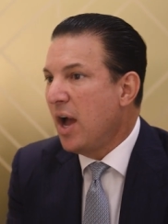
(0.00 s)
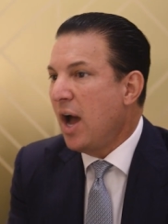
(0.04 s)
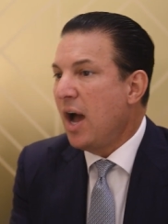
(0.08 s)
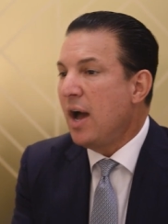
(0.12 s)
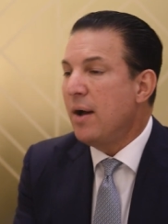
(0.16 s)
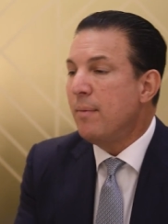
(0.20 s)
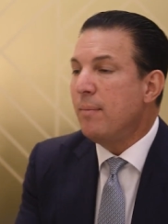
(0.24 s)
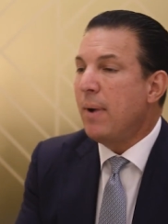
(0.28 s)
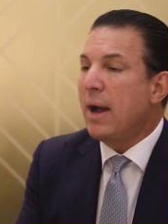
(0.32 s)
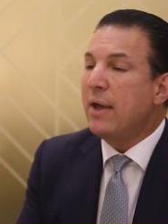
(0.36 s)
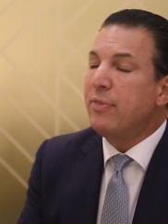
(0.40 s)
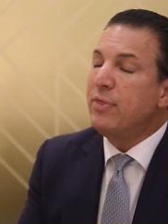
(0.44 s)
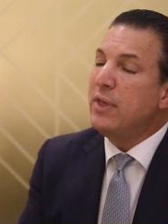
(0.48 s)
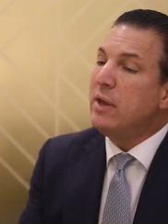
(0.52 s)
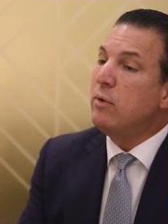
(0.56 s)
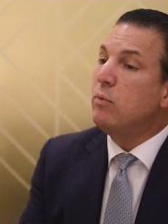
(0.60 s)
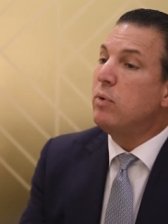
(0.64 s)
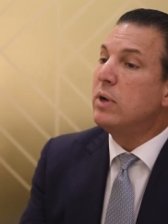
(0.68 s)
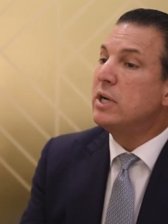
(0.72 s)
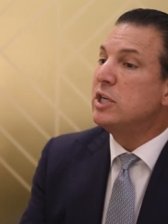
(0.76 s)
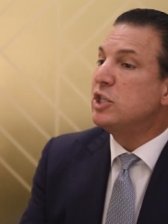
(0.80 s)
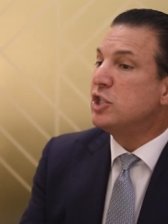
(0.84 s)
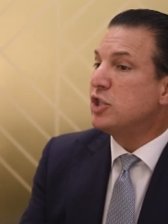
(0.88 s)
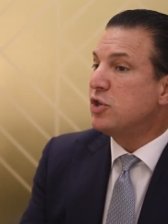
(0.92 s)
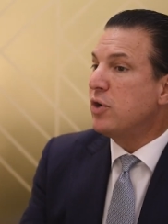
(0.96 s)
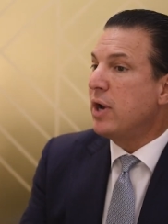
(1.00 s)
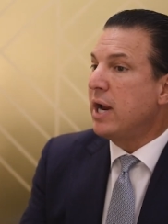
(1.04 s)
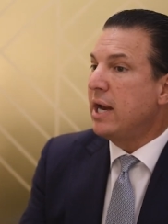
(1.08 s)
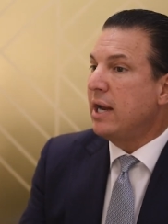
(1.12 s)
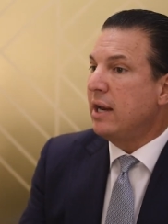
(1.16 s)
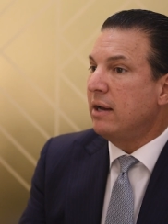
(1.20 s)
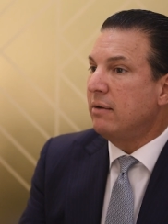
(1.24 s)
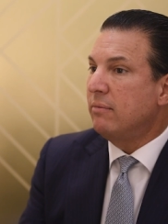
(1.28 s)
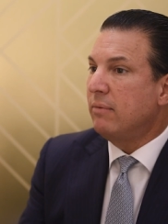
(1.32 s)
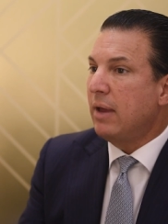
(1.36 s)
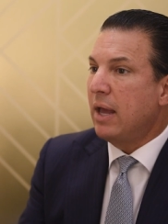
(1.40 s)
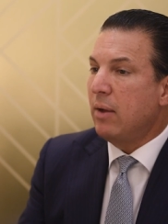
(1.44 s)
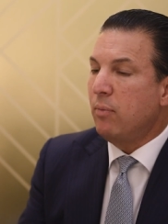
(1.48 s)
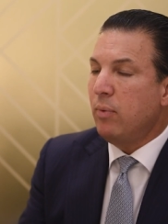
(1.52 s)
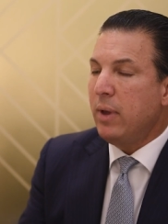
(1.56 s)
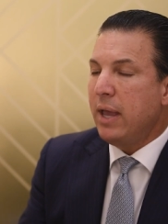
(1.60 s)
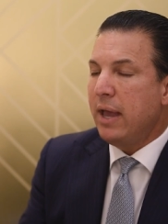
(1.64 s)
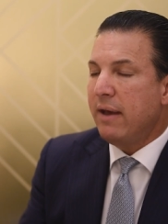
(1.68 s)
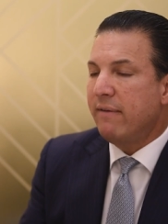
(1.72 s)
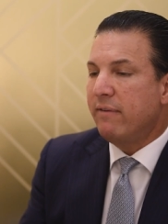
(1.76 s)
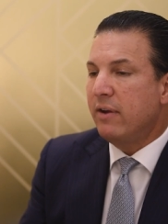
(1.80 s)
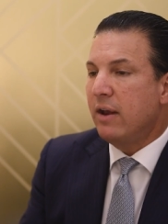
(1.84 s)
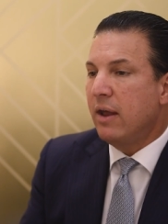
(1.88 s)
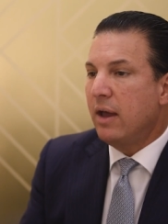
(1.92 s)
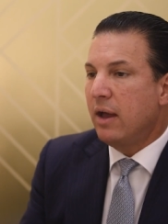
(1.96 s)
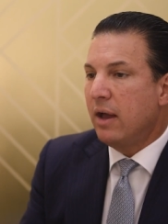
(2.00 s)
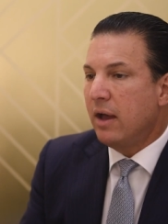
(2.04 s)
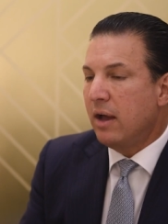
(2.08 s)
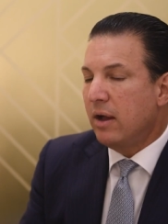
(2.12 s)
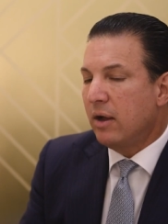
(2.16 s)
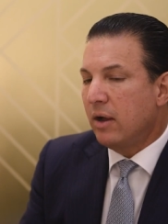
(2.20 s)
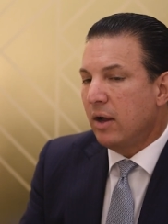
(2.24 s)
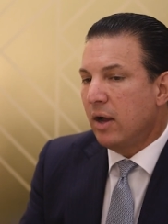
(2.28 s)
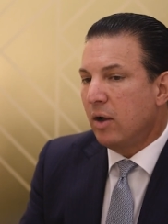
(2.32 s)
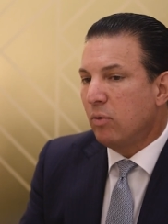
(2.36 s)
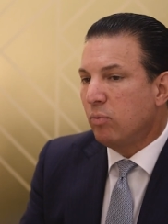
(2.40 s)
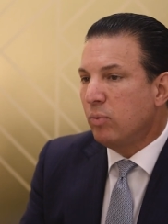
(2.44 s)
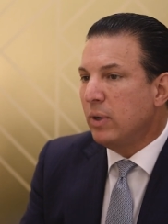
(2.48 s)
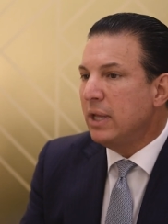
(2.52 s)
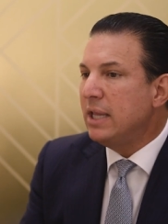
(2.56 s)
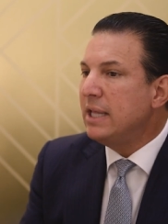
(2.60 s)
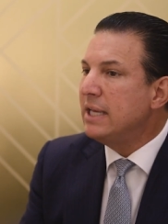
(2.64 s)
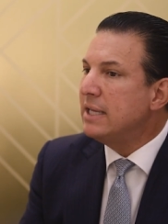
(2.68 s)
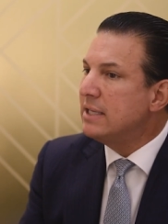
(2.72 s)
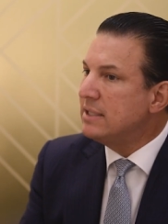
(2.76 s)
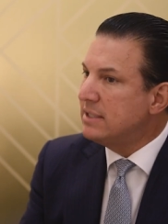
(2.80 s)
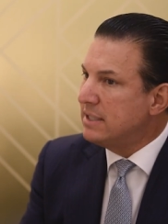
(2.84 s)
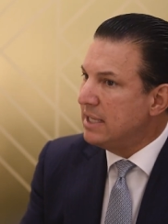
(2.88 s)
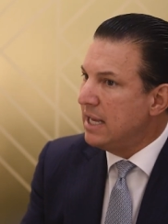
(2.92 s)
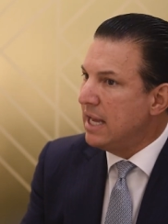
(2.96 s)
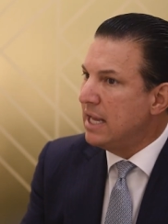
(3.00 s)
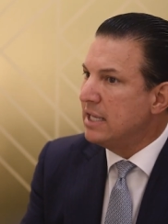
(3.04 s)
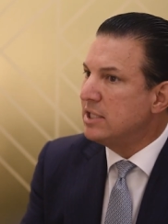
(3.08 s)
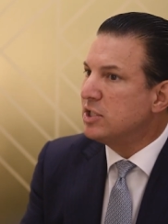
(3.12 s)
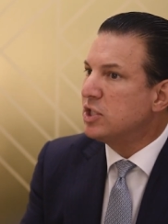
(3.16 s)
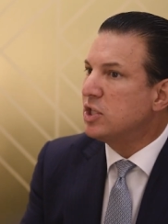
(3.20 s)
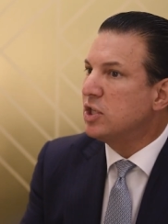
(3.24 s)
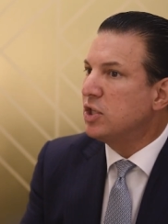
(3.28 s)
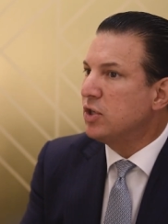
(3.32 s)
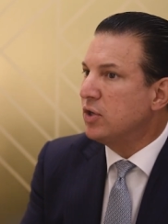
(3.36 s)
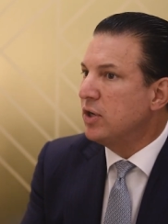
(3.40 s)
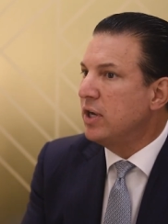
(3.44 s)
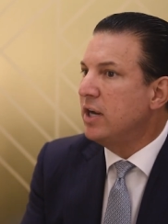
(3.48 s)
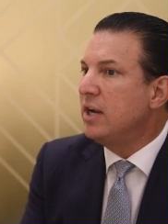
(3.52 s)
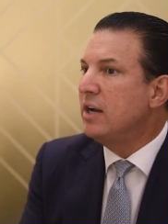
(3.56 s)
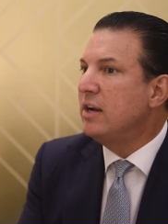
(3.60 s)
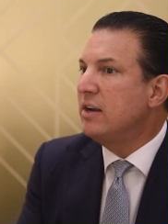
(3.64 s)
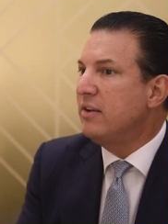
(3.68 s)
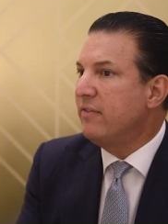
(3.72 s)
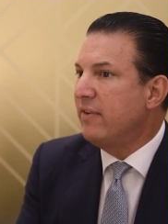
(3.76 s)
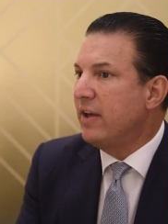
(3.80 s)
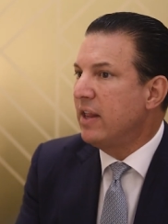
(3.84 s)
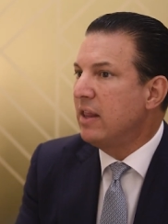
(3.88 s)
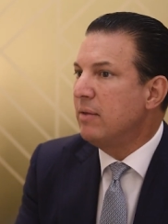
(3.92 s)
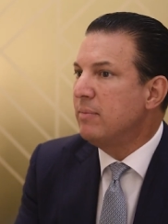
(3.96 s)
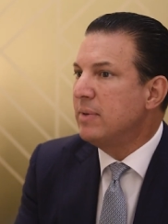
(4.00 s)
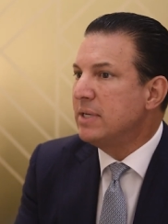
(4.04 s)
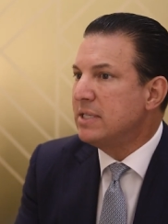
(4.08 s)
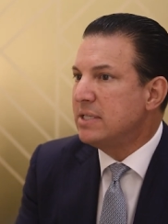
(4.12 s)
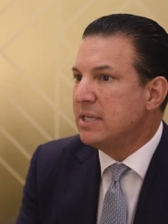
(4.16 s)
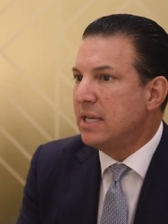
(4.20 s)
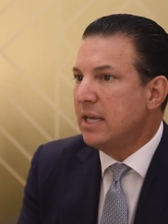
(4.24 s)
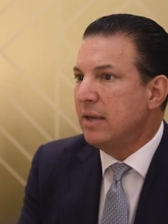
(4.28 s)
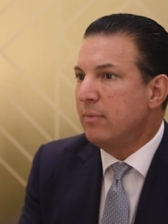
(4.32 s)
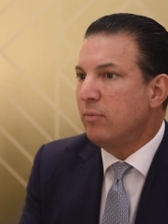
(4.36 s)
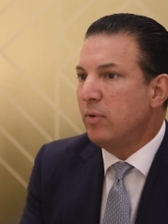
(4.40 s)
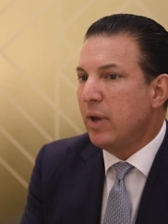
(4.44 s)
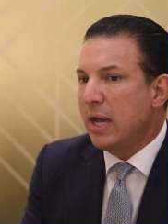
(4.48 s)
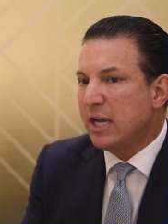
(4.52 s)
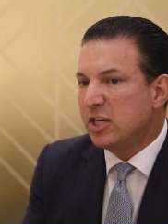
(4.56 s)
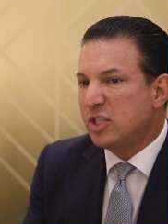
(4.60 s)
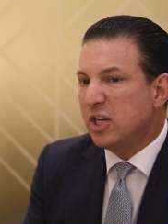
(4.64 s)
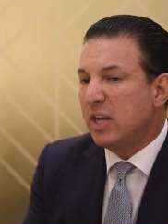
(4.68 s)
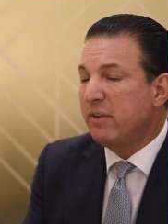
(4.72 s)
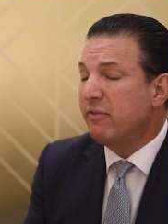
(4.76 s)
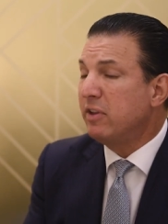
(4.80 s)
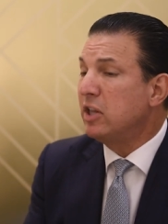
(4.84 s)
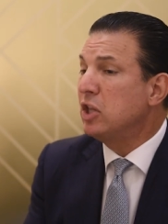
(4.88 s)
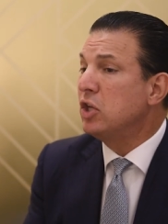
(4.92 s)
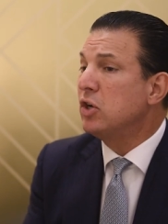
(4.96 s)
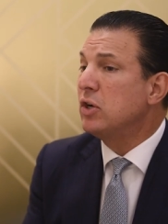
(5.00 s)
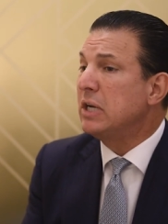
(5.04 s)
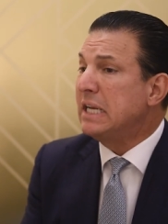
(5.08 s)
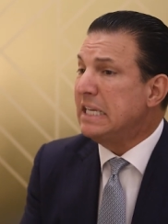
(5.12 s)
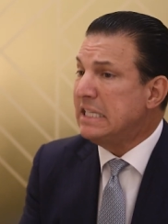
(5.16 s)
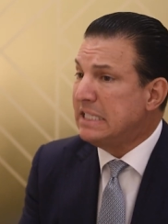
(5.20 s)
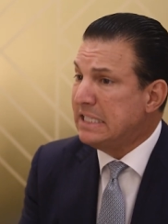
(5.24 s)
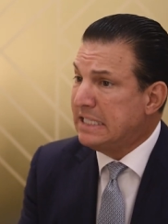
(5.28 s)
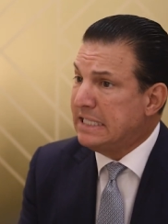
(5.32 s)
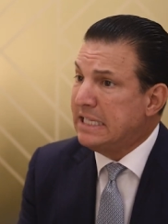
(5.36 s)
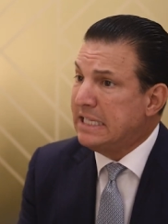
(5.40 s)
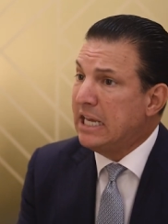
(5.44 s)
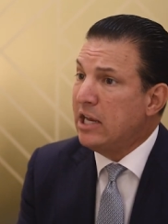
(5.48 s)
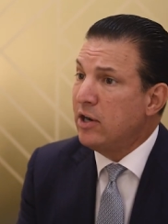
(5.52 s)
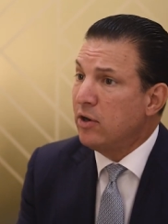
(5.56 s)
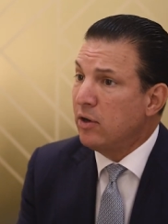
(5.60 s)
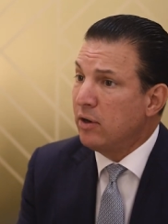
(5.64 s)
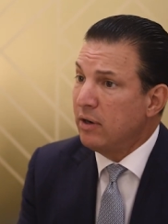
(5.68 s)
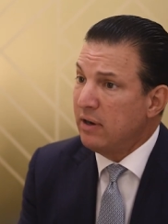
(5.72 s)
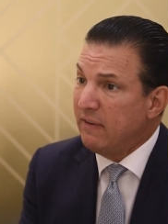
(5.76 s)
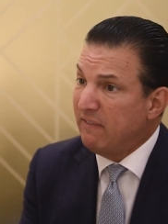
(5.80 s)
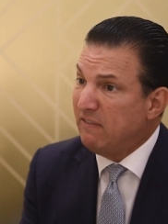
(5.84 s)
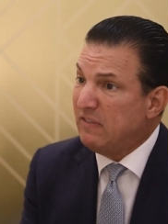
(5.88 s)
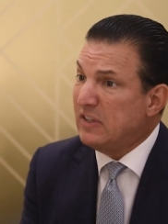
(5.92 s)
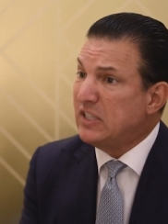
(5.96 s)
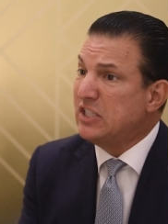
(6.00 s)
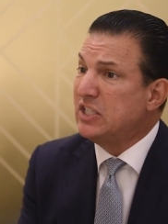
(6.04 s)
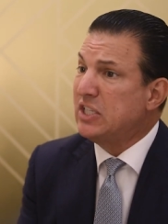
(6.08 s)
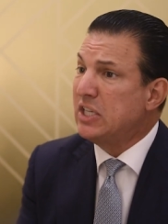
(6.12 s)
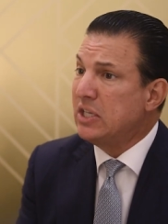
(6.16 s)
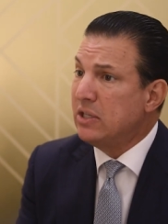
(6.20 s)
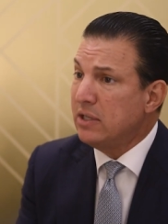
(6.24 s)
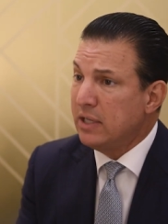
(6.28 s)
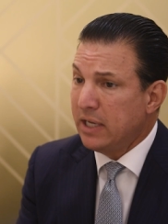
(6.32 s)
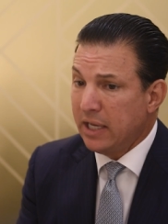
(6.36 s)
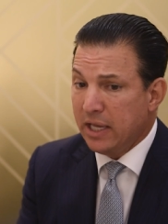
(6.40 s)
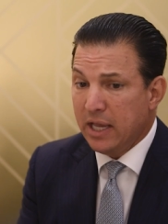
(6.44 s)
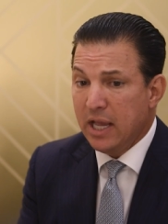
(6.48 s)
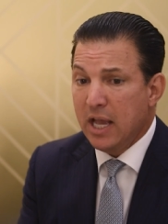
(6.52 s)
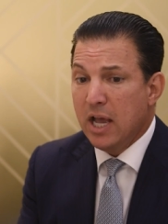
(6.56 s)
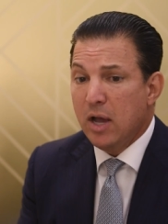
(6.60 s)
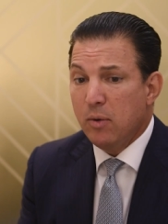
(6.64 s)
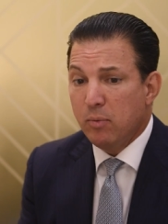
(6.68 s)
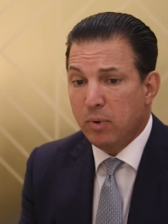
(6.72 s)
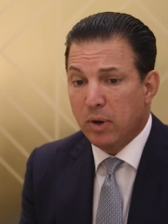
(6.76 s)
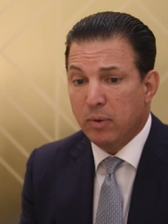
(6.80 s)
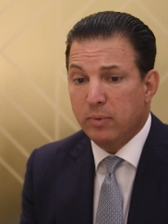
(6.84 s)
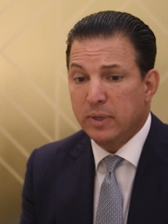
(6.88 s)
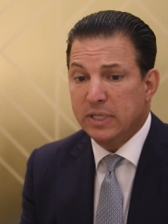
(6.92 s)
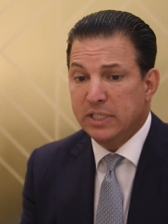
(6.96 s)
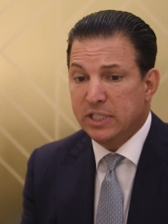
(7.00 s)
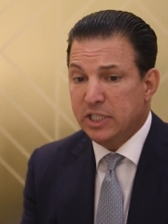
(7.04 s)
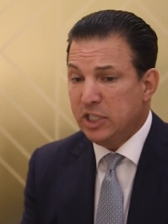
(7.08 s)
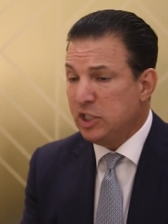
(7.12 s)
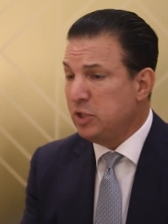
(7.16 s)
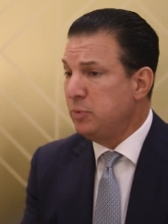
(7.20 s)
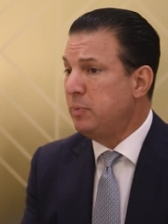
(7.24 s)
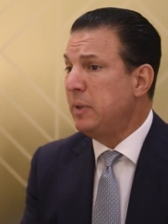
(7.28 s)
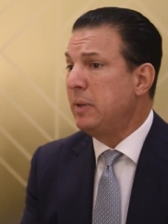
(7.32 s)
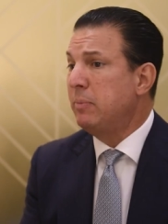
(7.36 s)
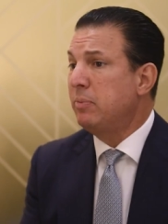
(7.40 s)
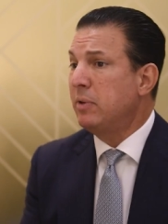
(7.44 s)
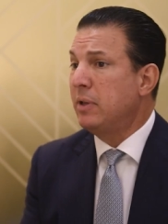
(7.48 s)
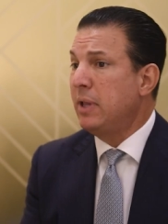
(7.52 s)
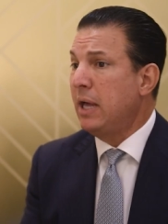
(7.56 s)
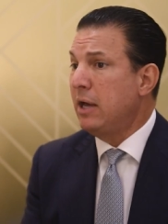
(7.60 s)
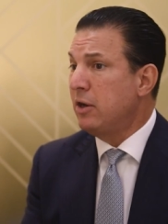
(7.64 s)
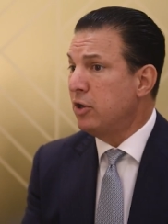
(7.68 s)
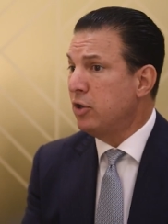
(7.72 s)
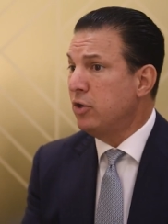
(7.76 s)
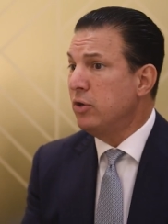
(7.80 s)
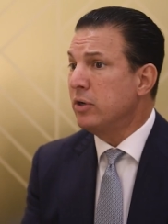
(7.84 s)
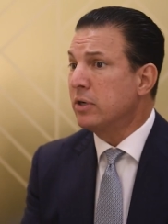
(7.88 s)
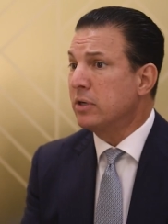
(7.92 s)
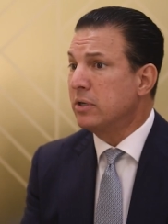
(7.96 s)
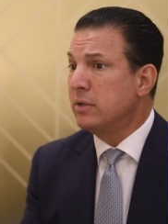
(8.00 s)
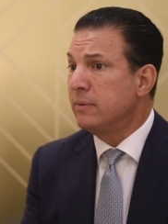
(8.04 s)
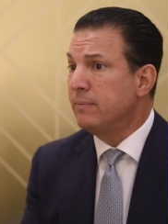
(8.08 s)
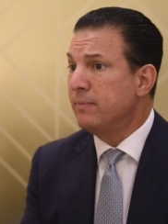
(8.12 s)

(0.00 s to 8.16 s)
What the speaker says: I think one is training, and we have a really intense learning and development team. We actually have a learning center and a facility where we teach people how to cook.